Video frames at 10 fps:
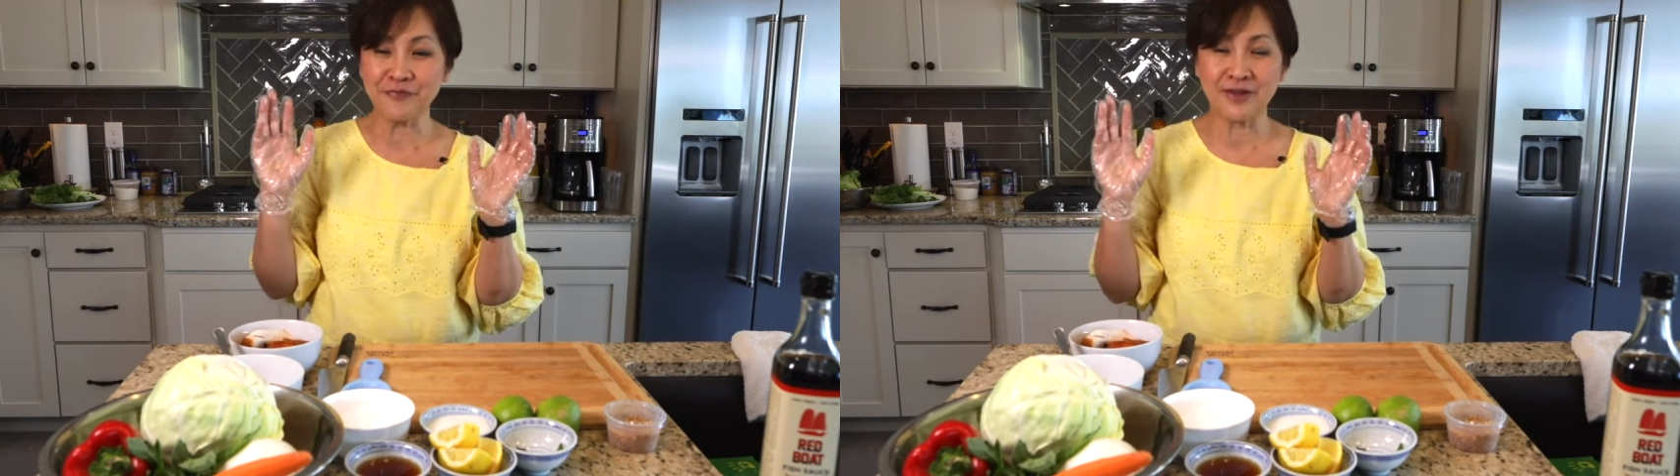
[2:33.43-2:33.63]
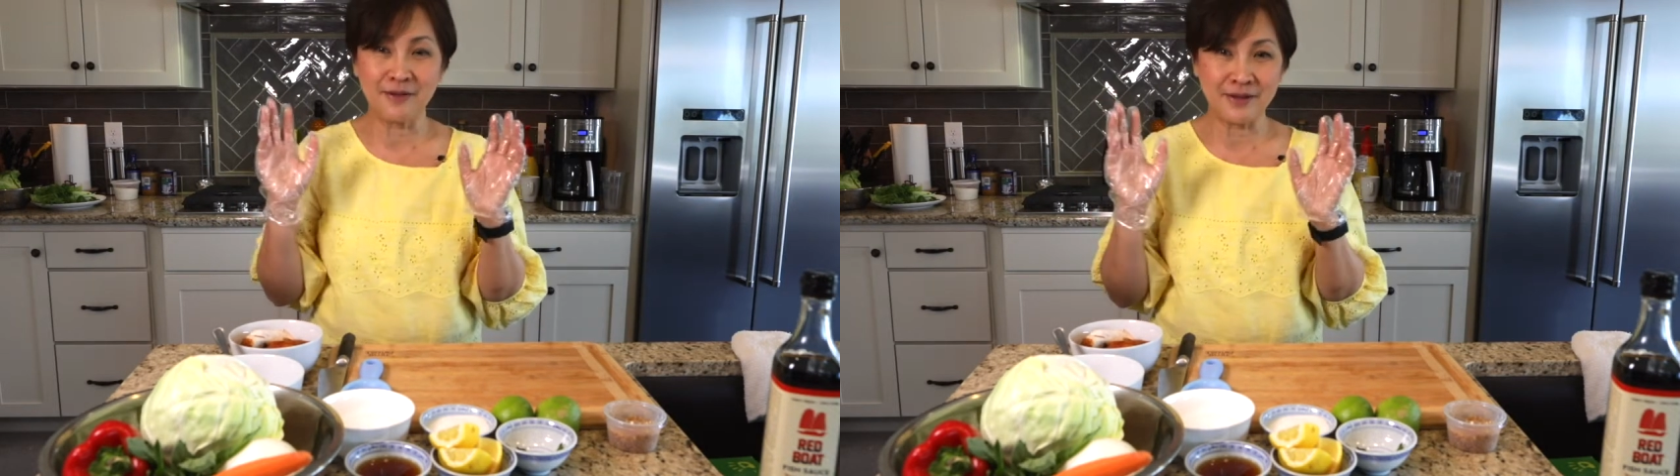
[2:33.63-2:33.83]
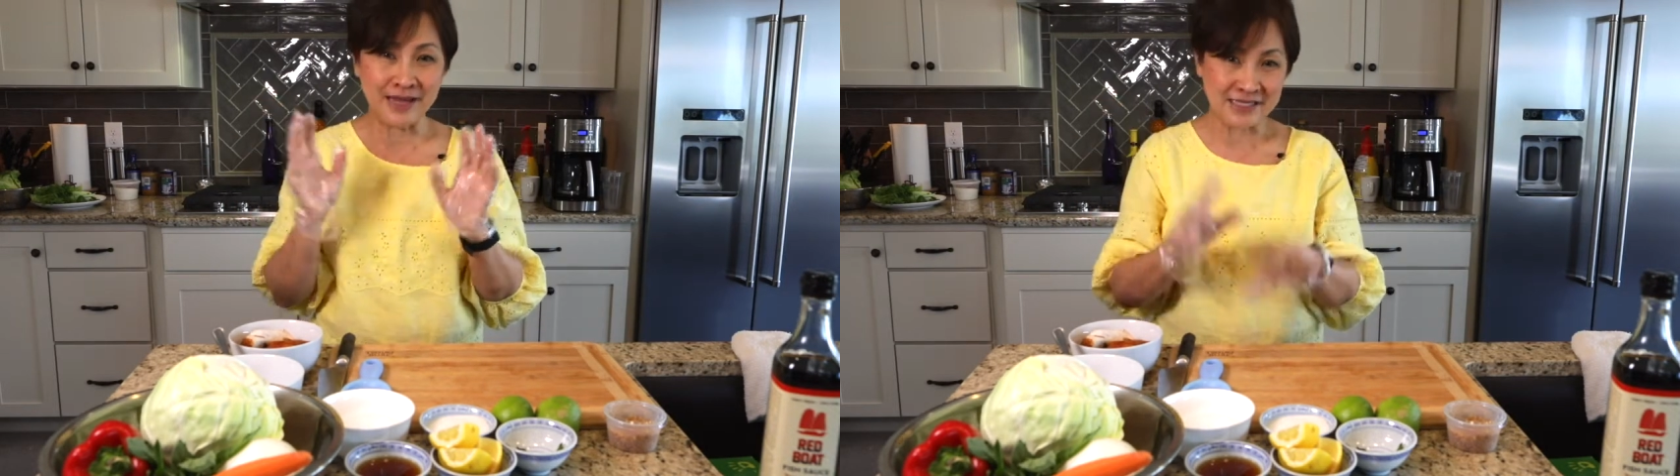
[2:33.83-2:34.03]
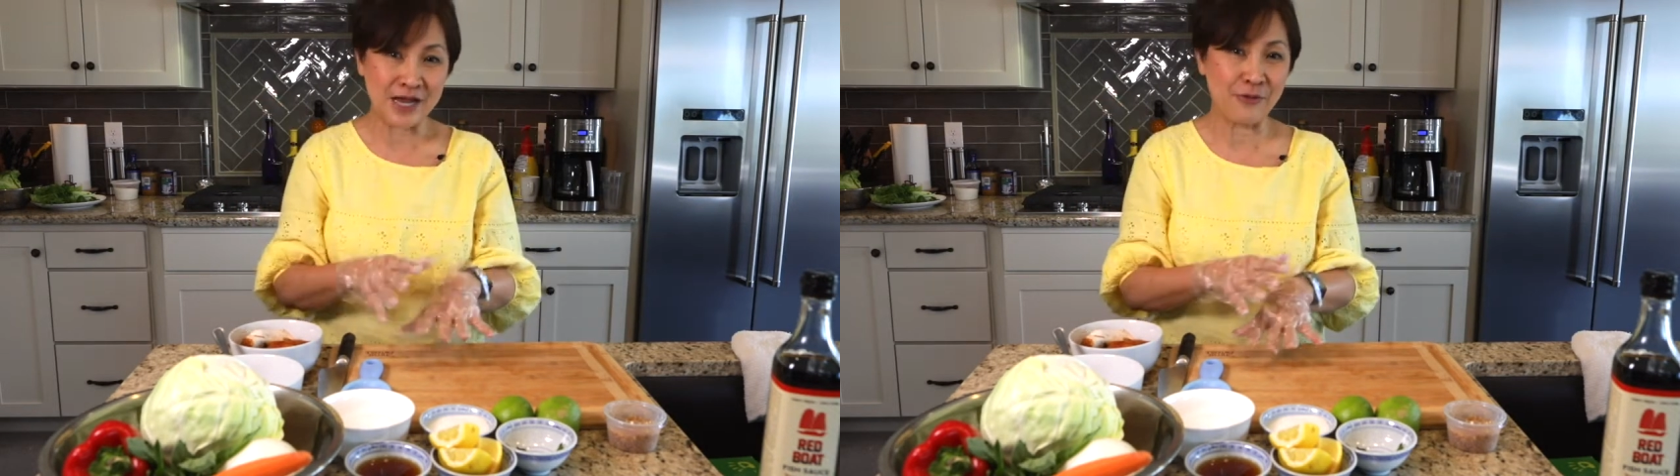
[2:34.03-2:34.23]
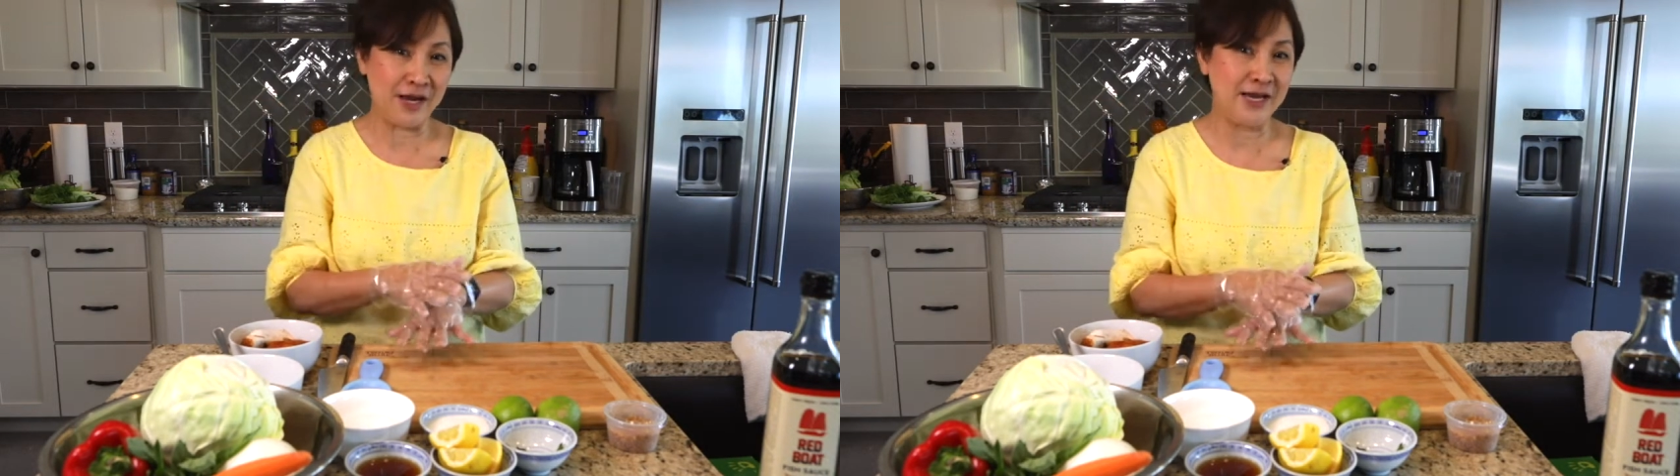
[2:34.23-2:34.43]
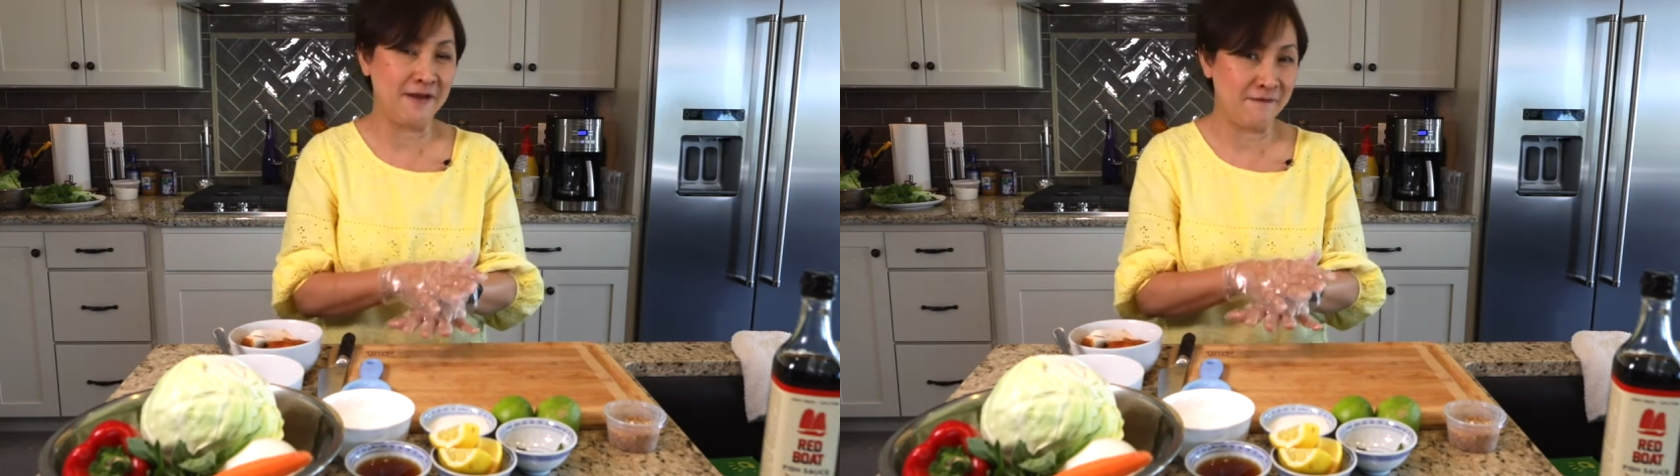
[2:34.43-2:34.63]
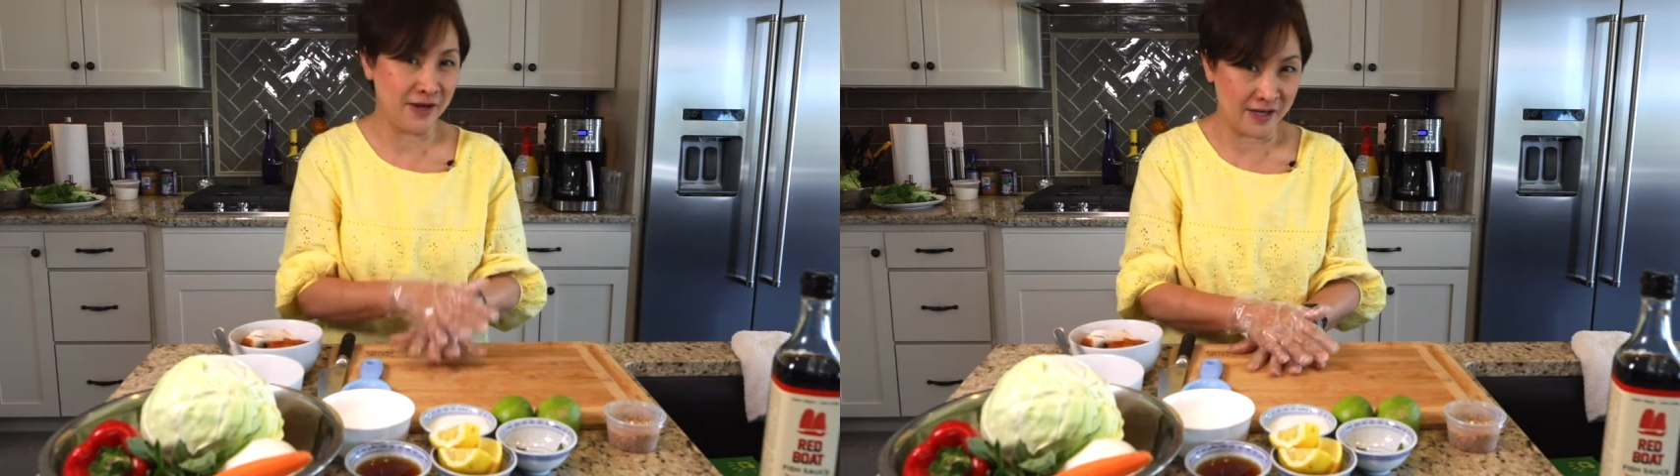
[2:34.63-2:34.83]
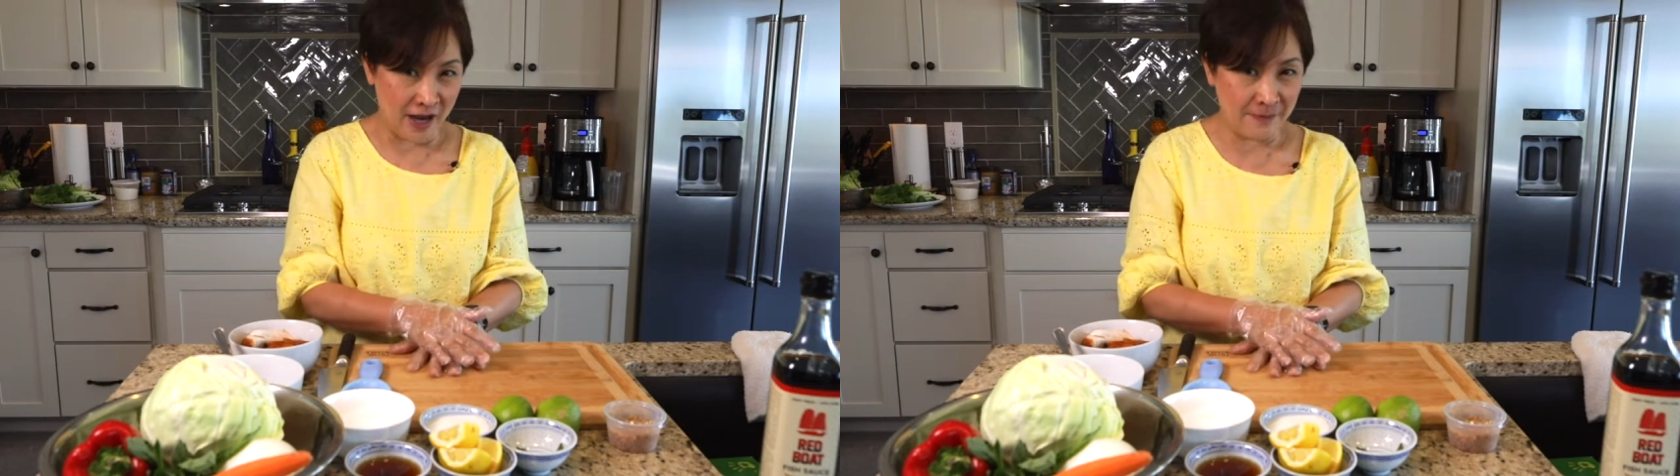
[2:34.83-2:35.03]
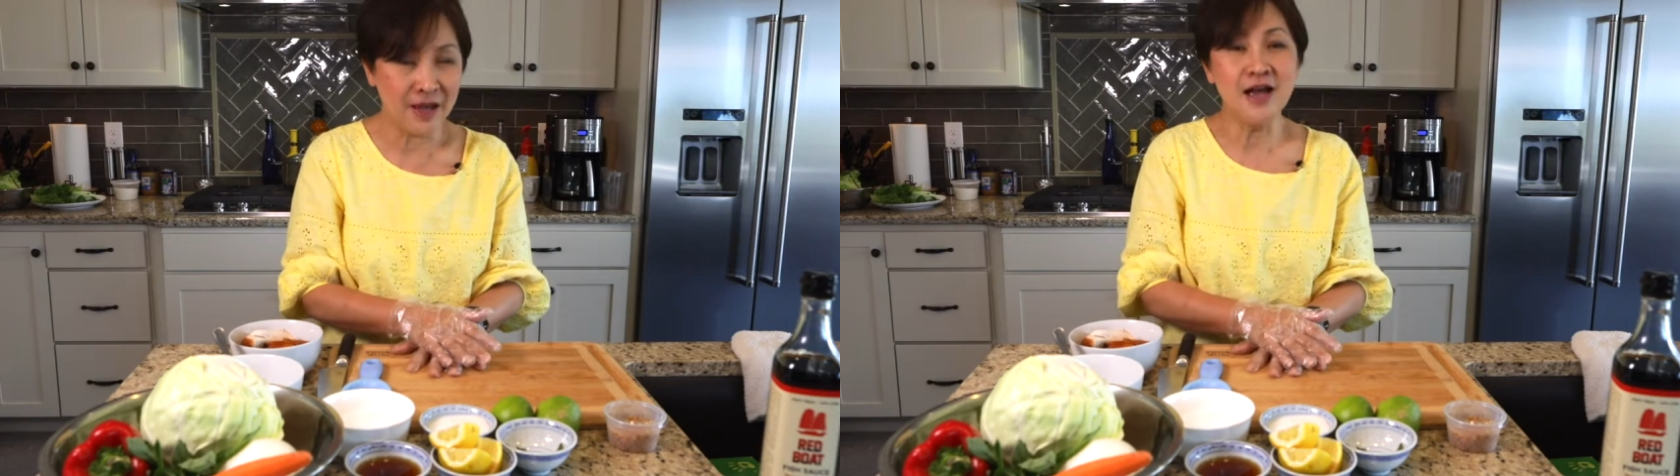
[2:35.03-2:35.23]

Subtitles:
But that's how we eat in Vietnam.